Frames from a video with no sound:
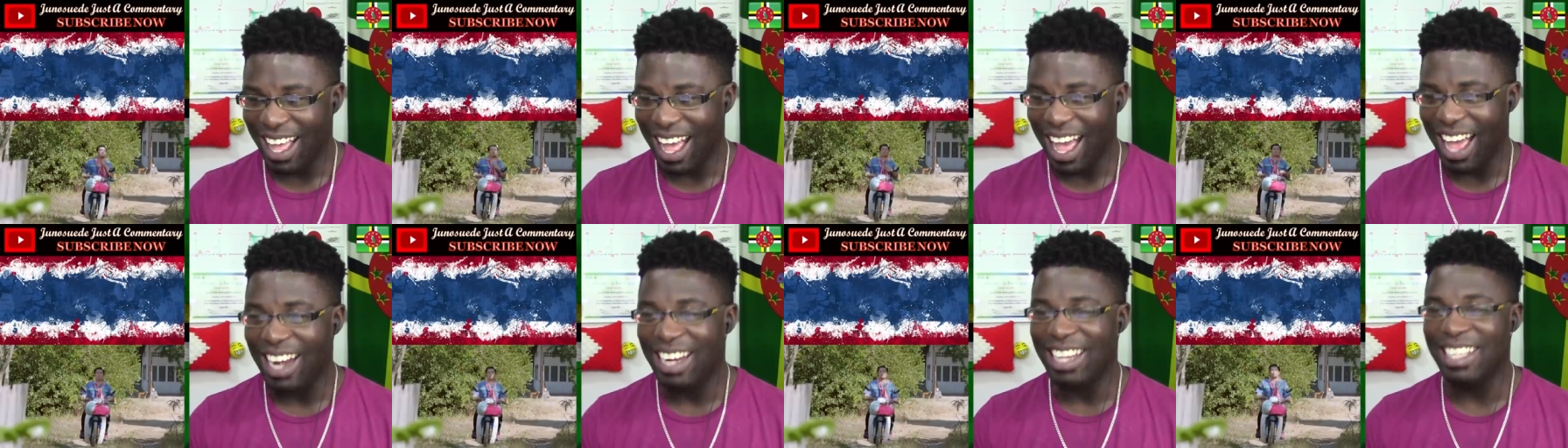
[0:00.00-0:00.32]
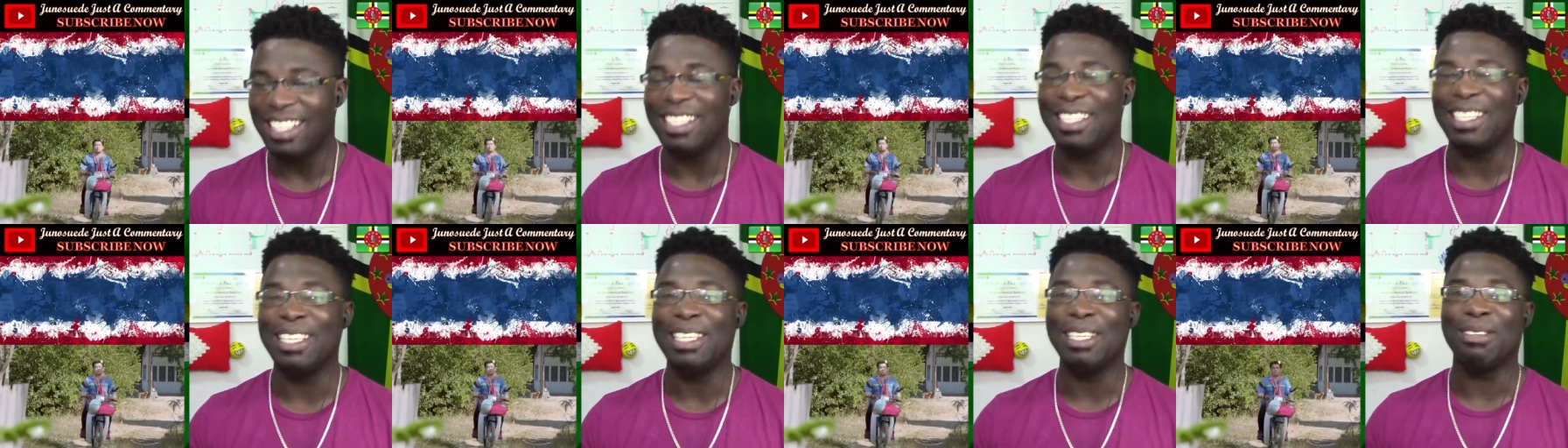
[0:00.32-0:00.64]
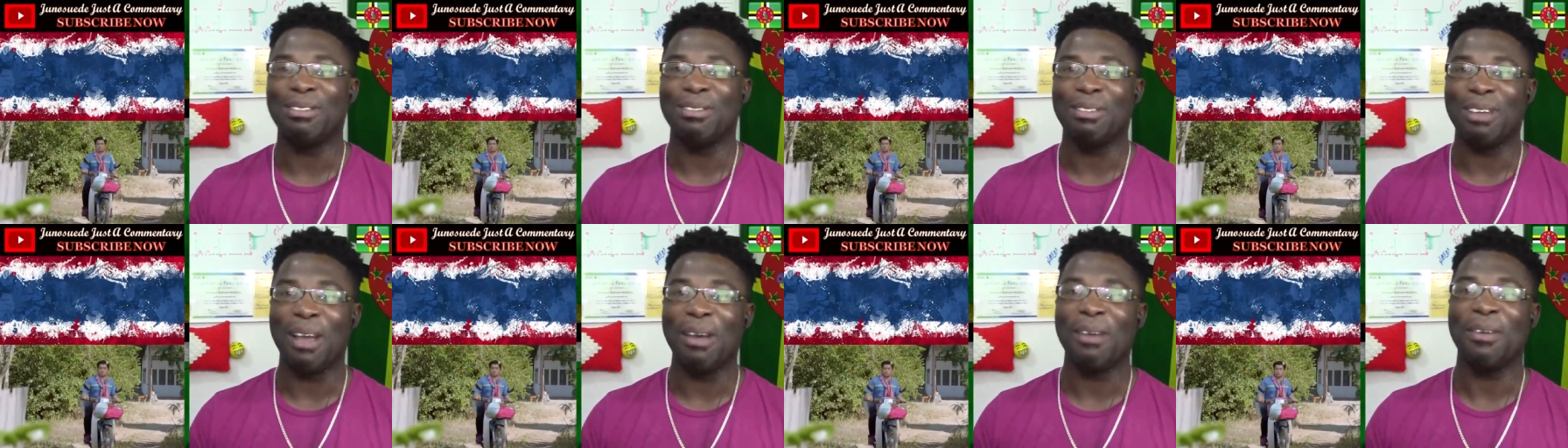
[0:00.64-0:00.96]
Alice is
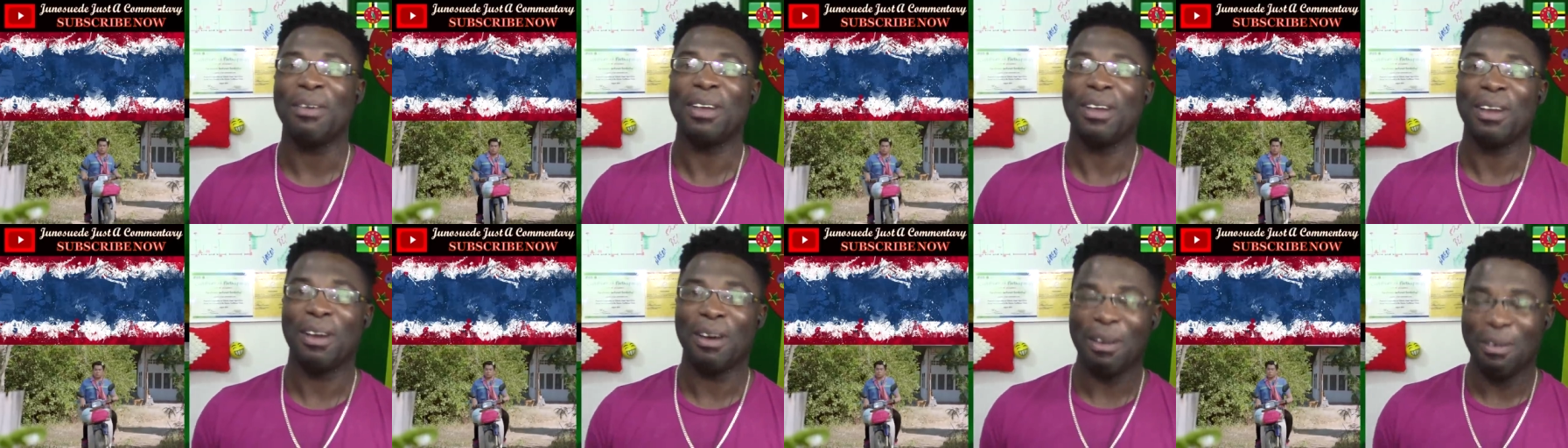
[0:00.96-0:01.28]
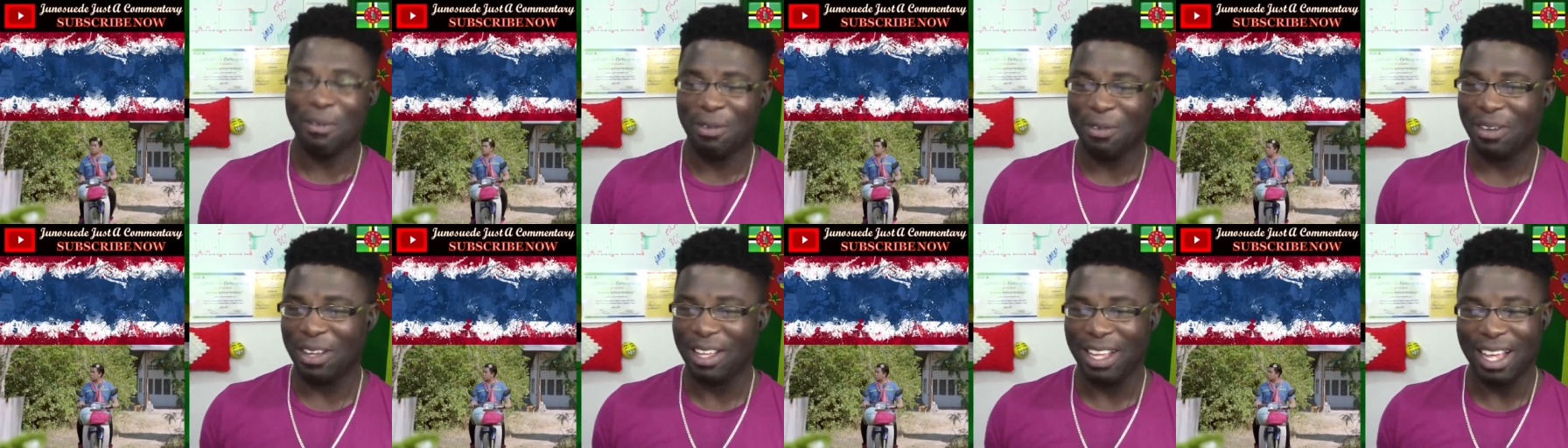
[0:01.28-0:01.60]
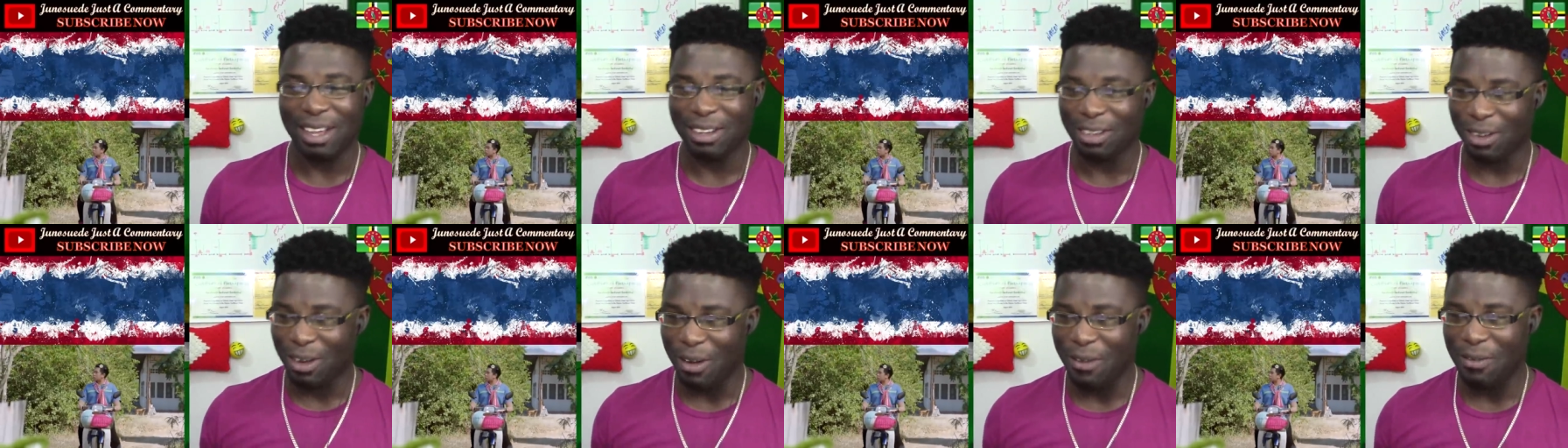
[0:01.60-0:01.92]
very confident. He
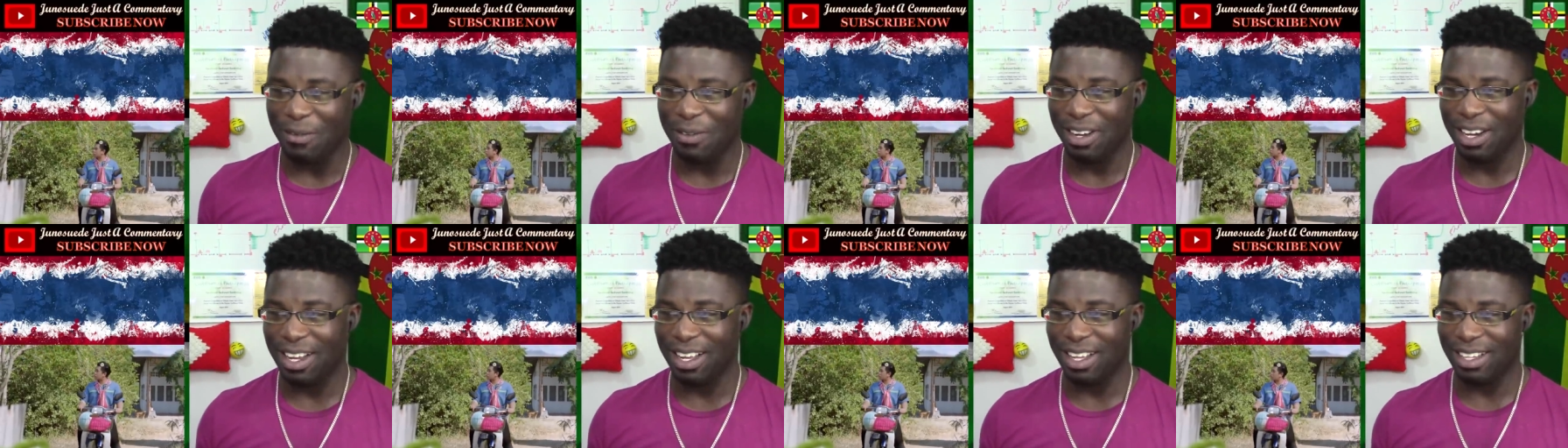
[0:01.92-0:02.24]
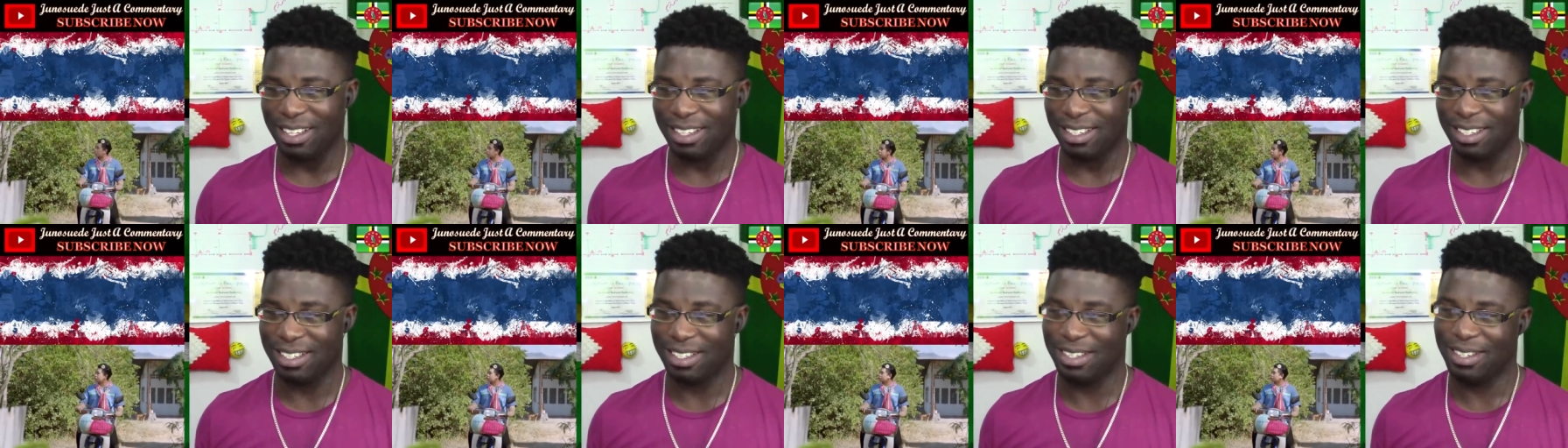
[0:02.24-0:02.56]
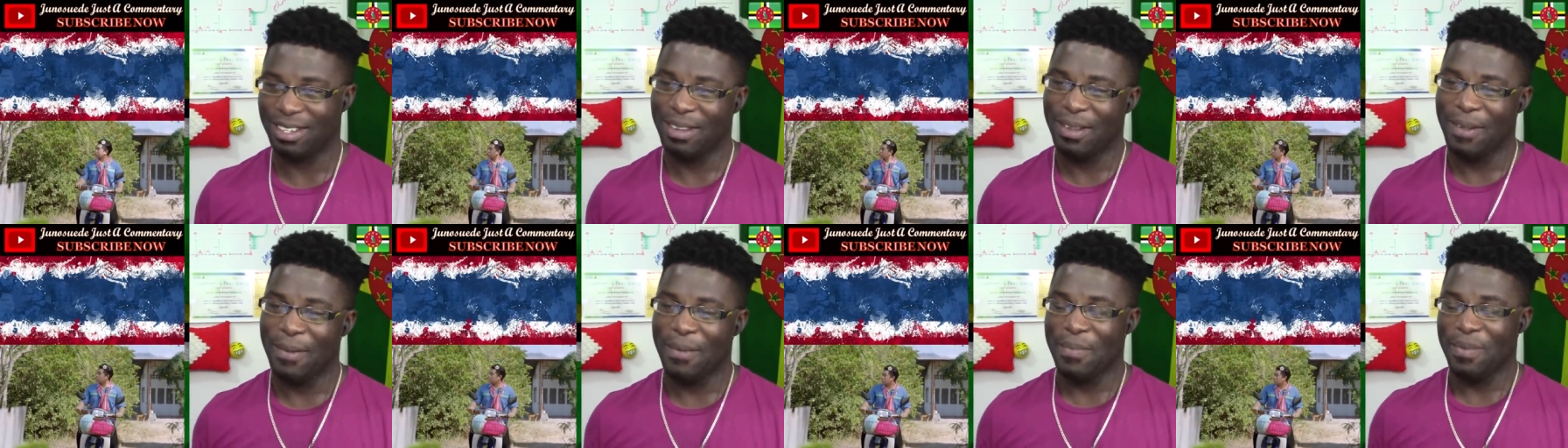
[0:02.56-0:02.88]
has confidence.
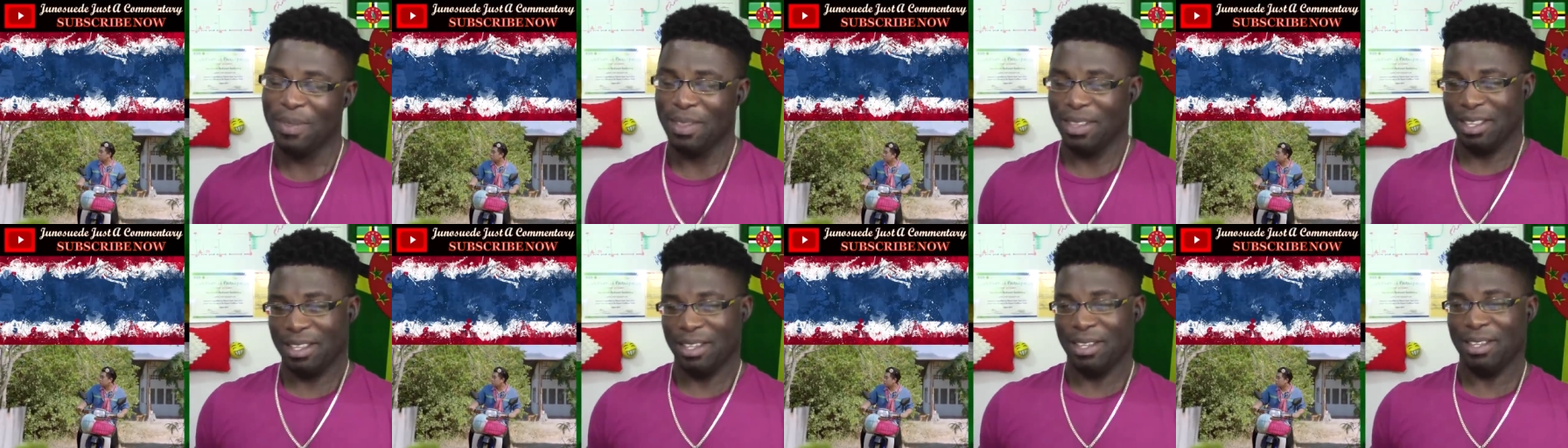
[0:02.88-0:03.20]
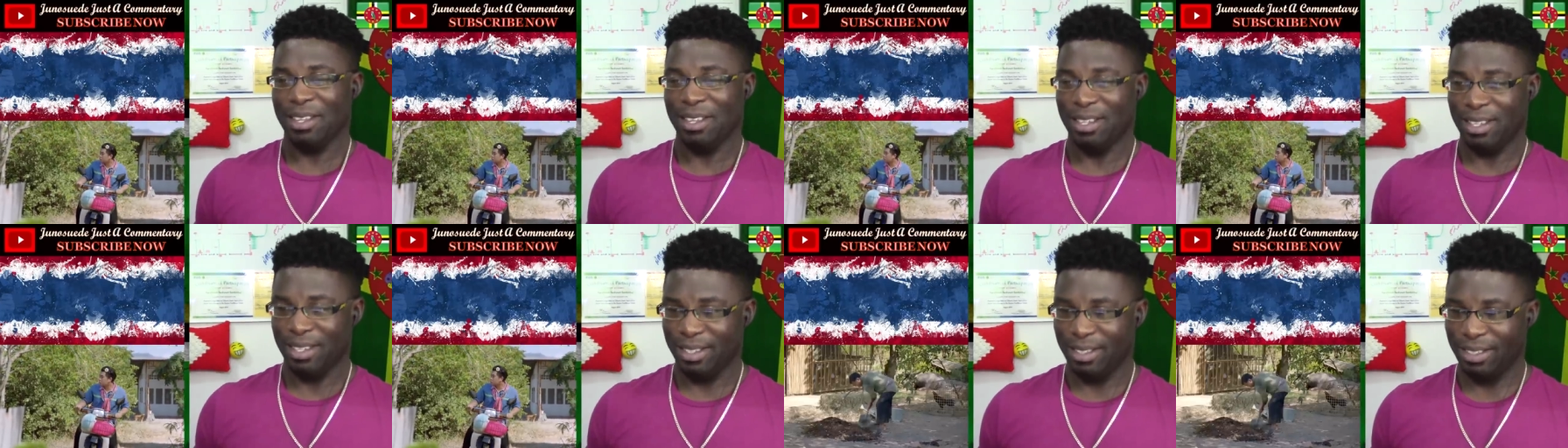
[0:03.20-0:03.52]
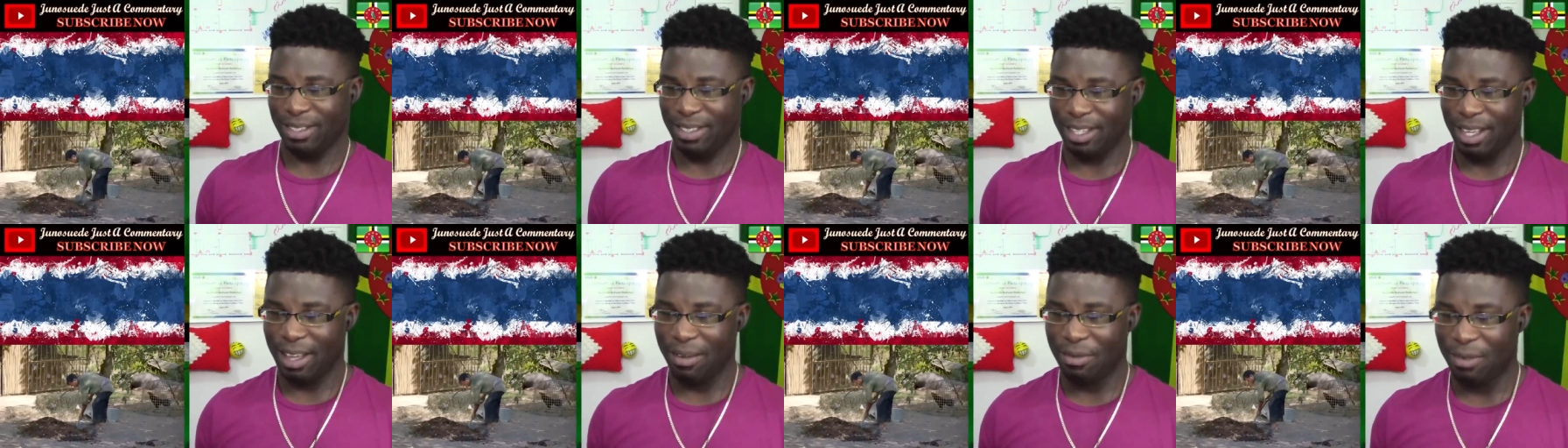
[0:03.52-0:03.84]

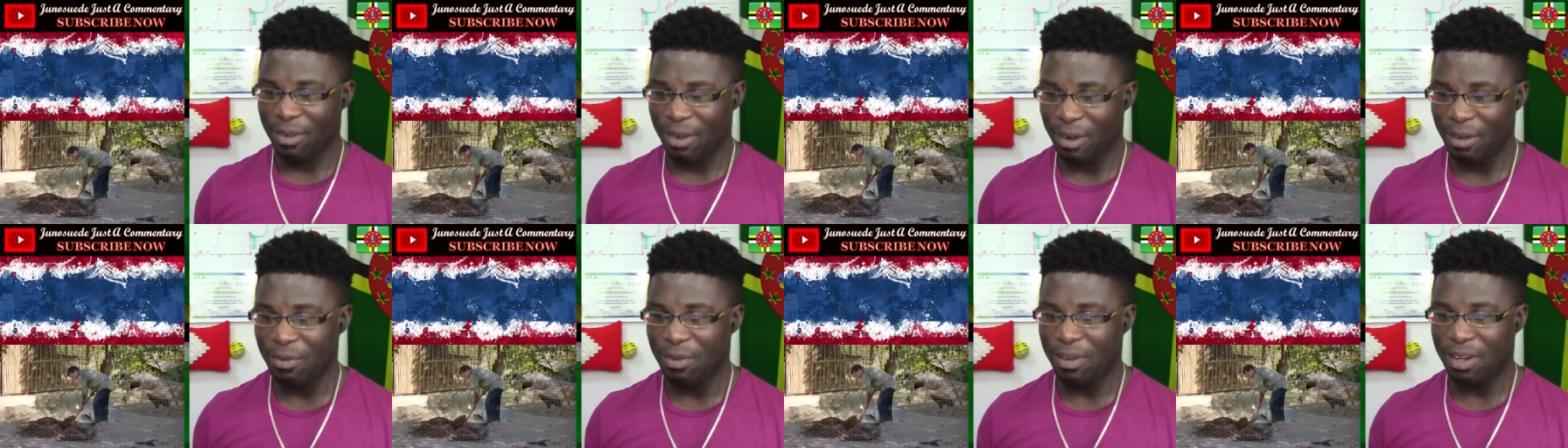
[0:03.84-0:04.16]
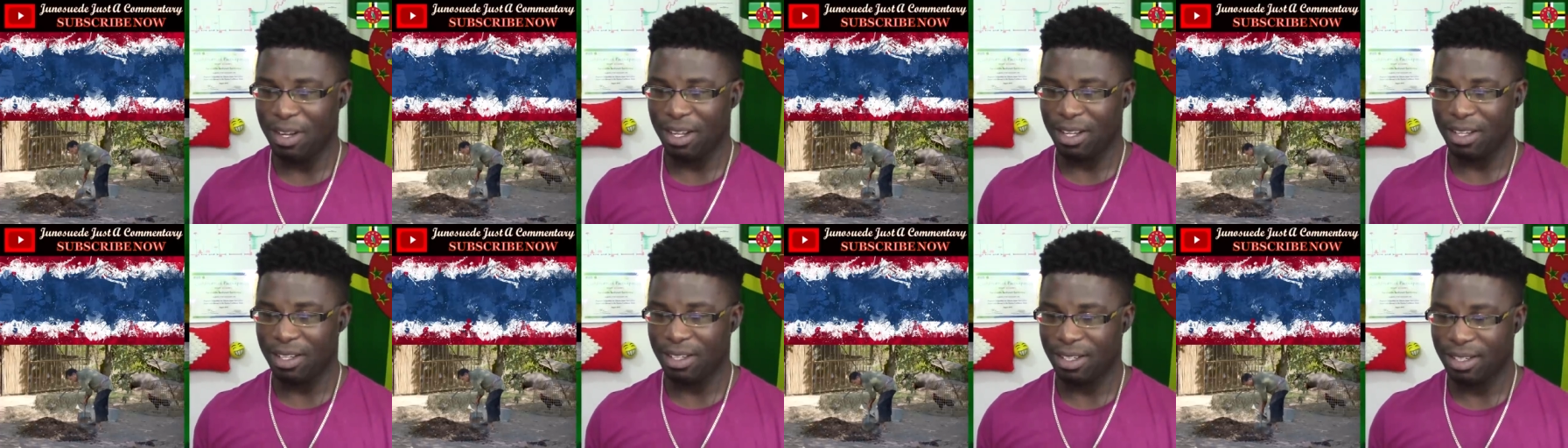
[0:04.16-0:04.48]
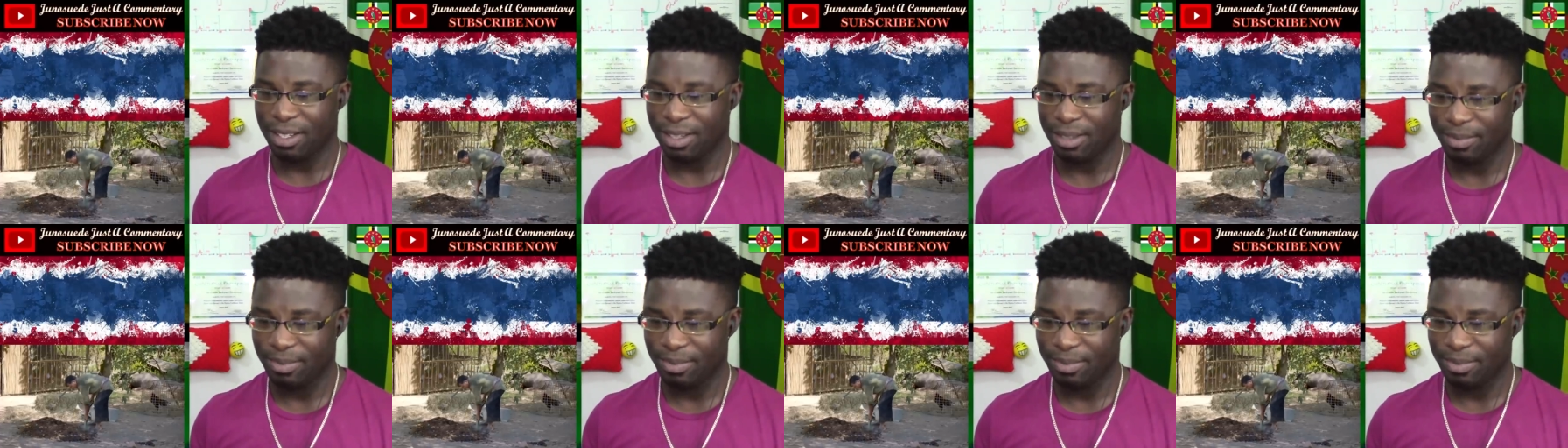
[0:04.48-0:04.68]
He have confidence.